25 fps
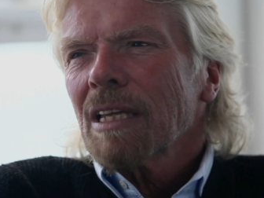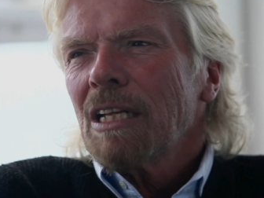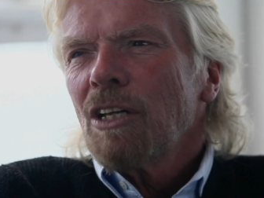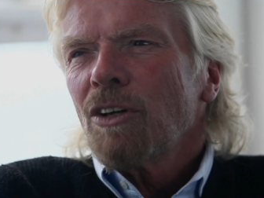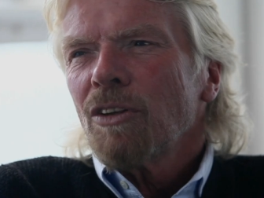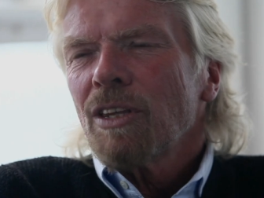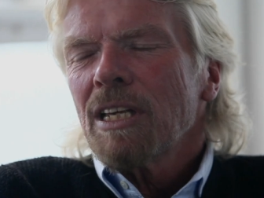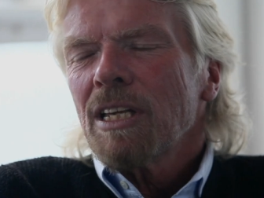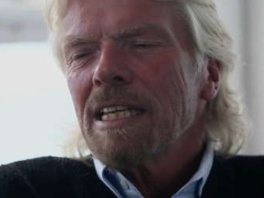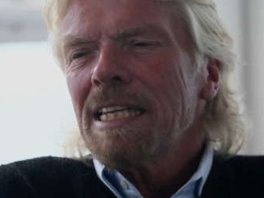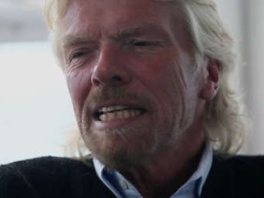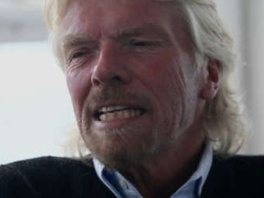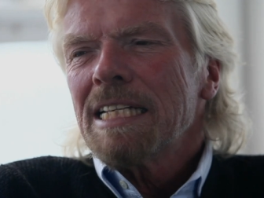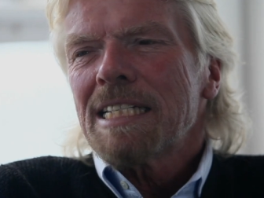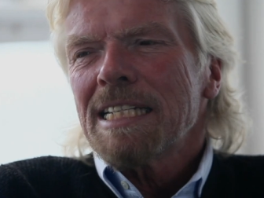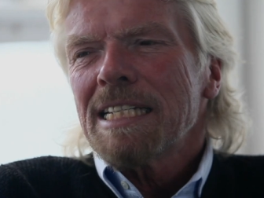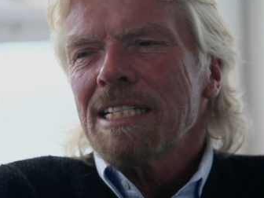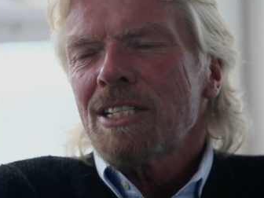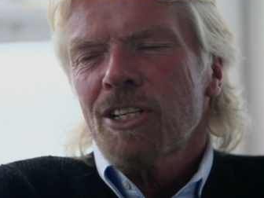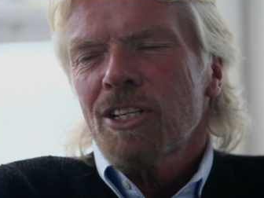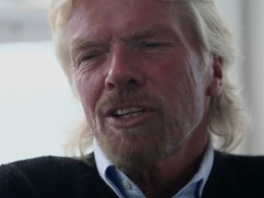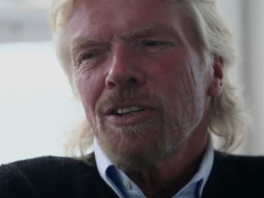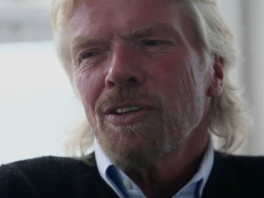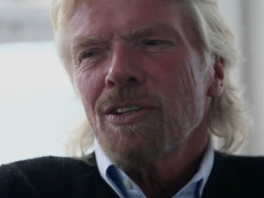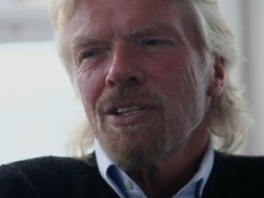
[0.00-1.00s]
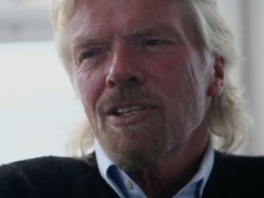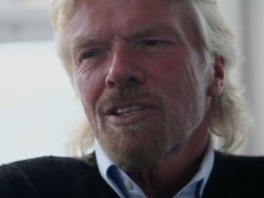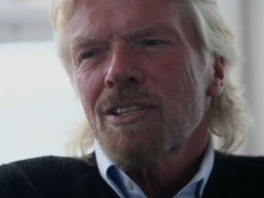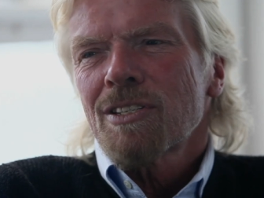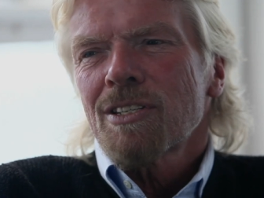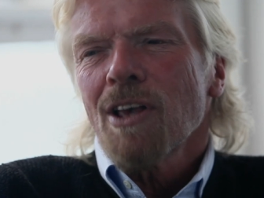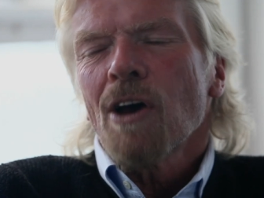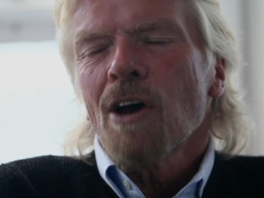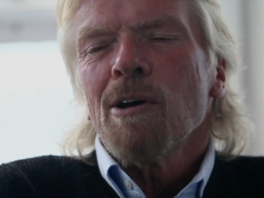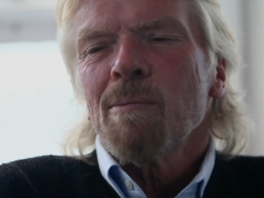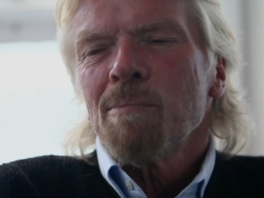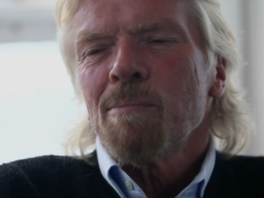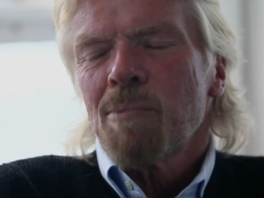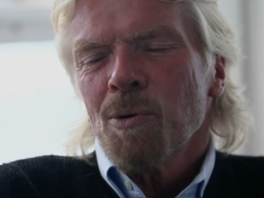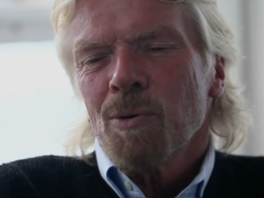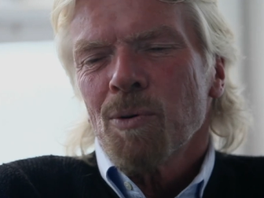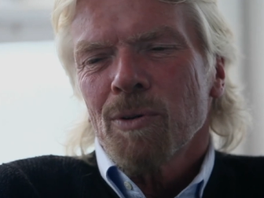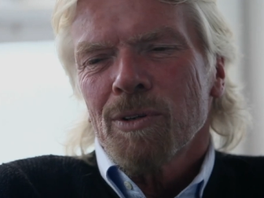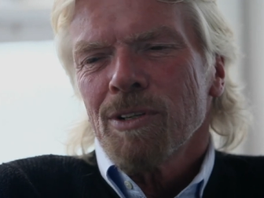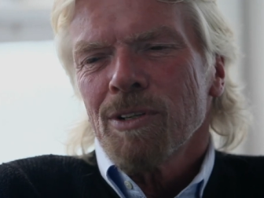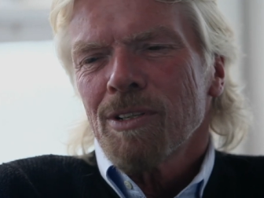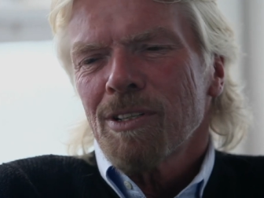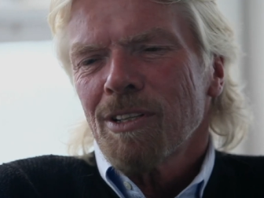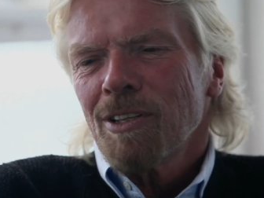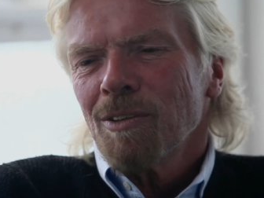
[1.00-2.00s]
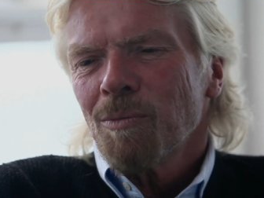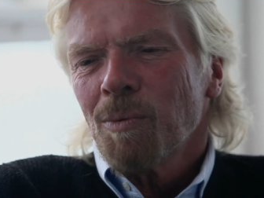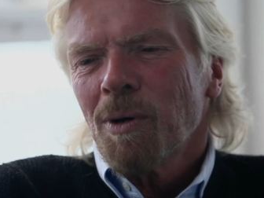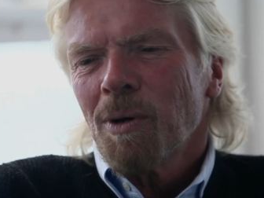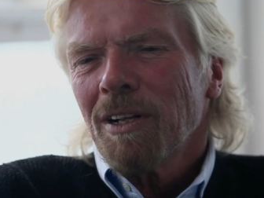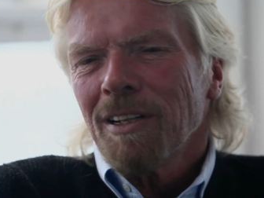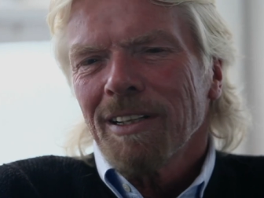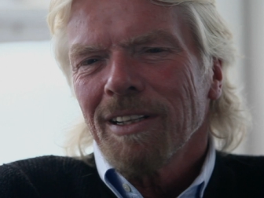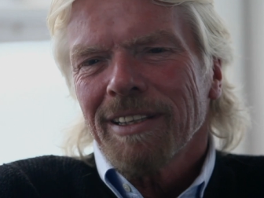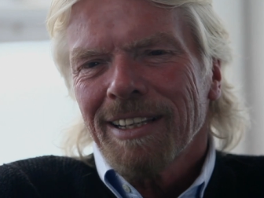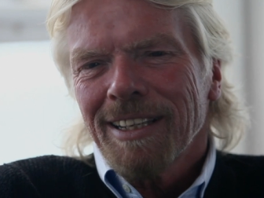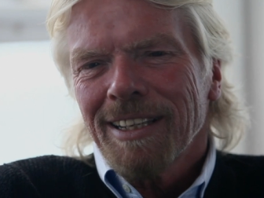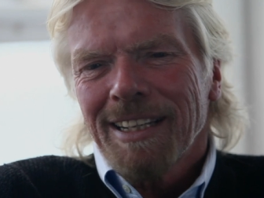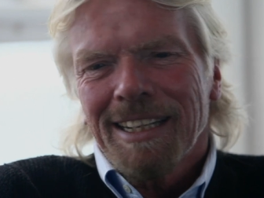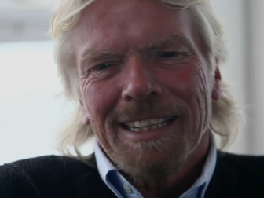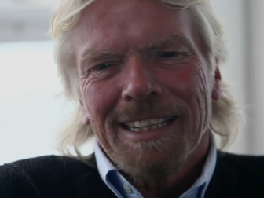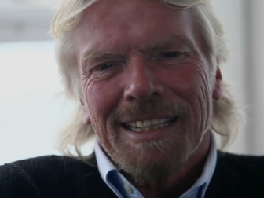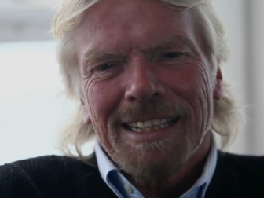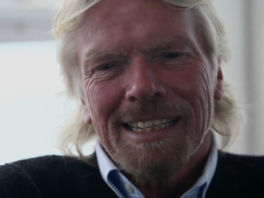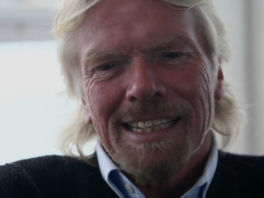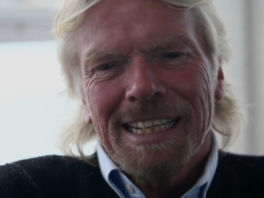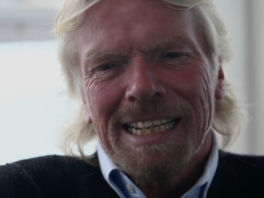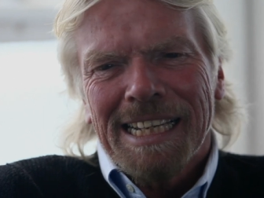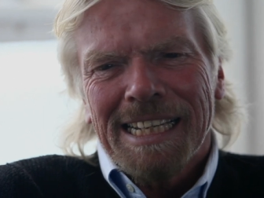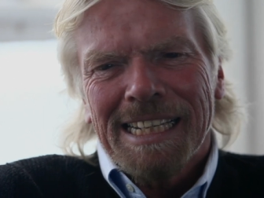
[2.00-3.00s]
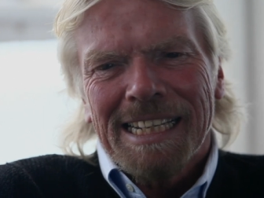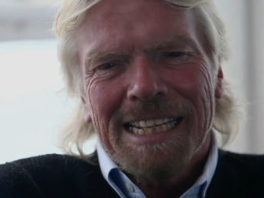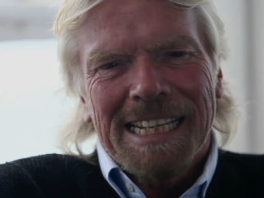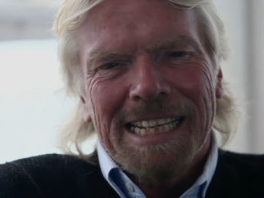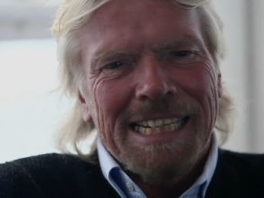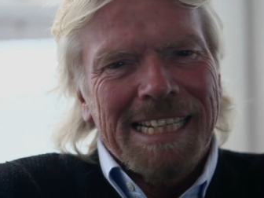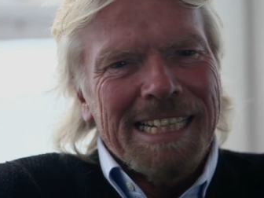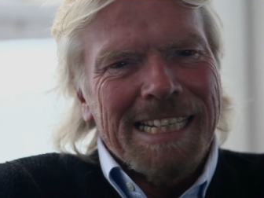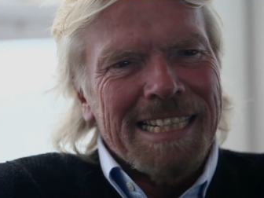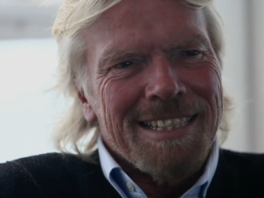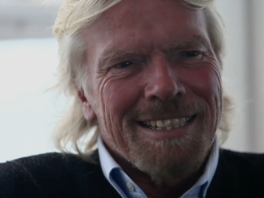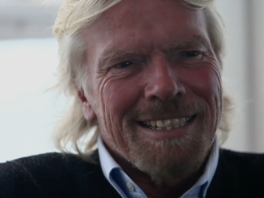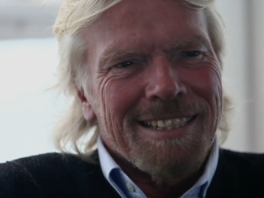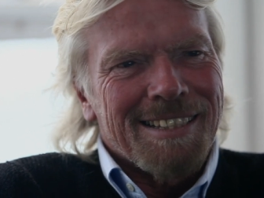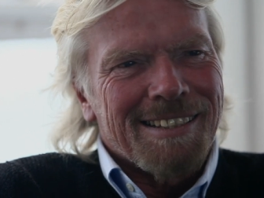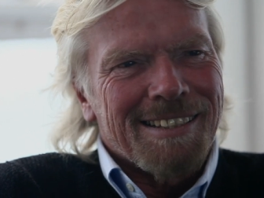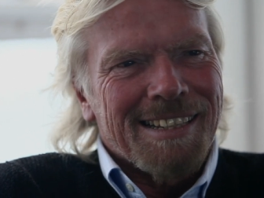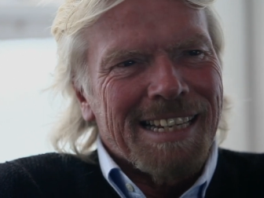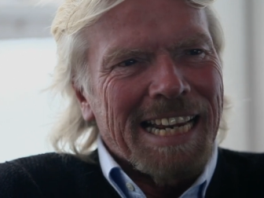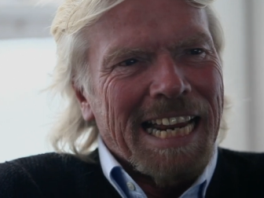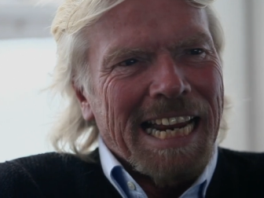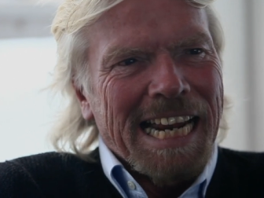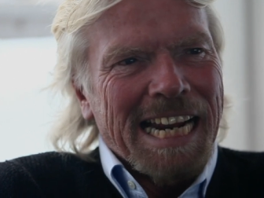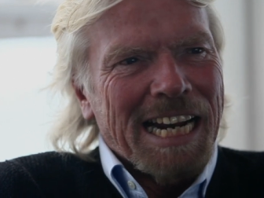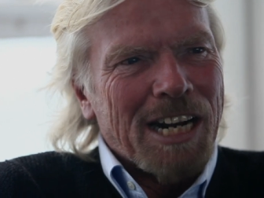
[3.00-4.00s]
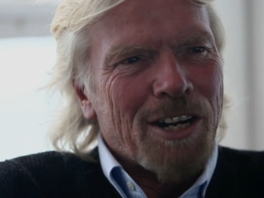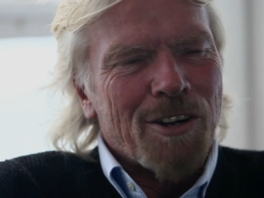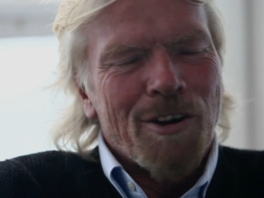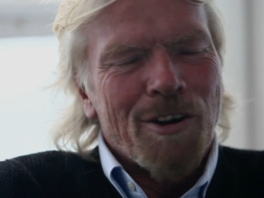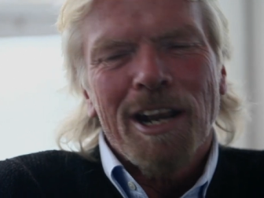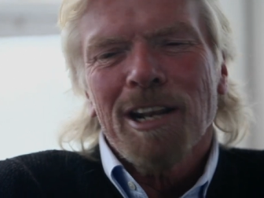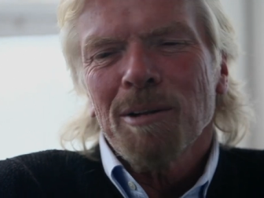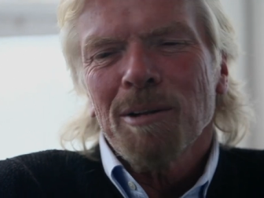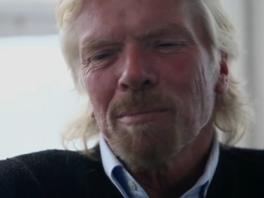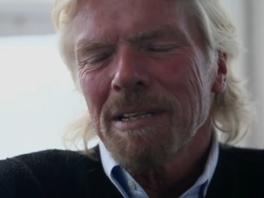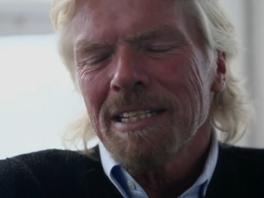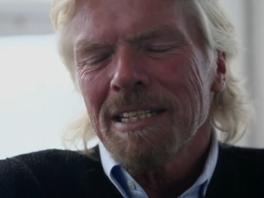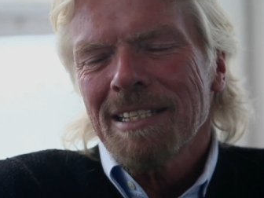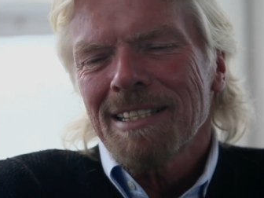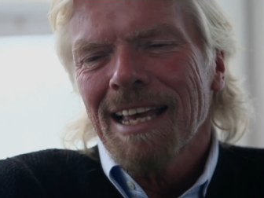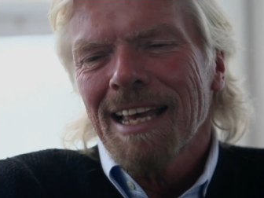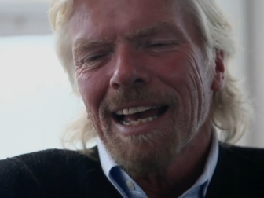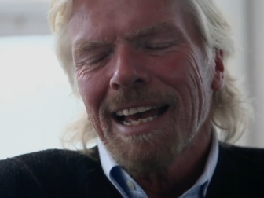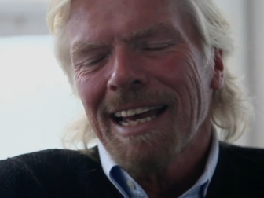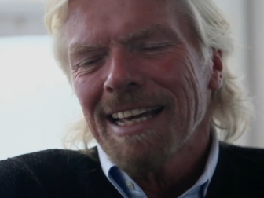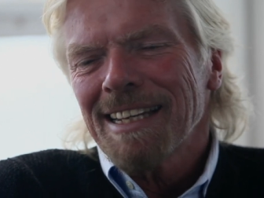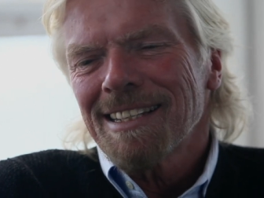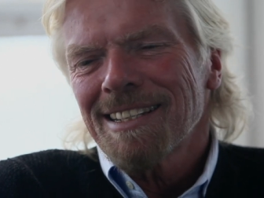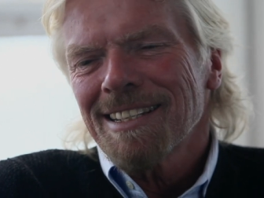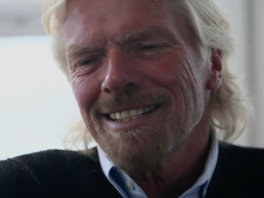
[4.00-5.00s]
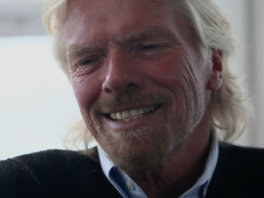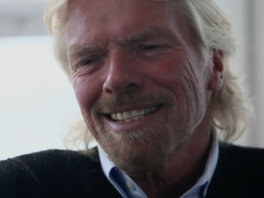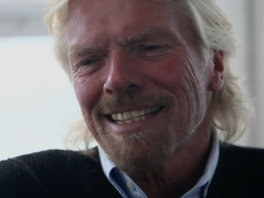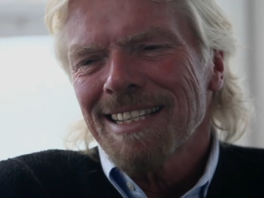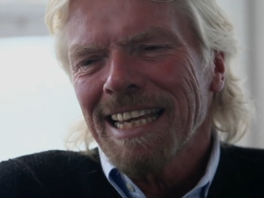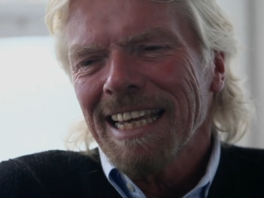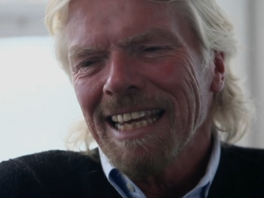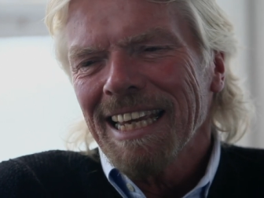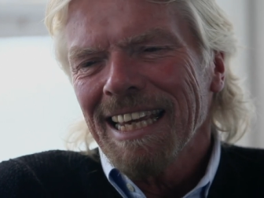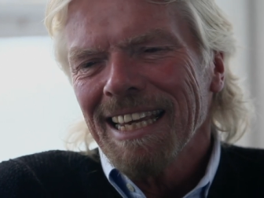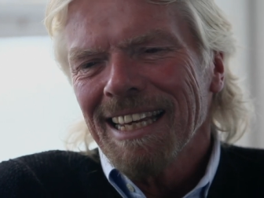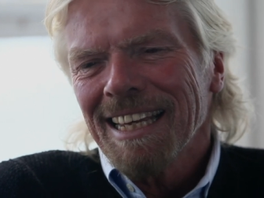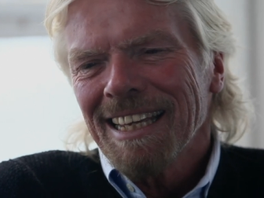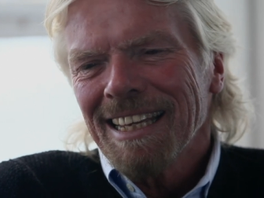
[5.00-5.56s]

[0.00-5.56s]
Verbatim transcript: Look, this issue is so important to the world that it it, it is incredibly sad to see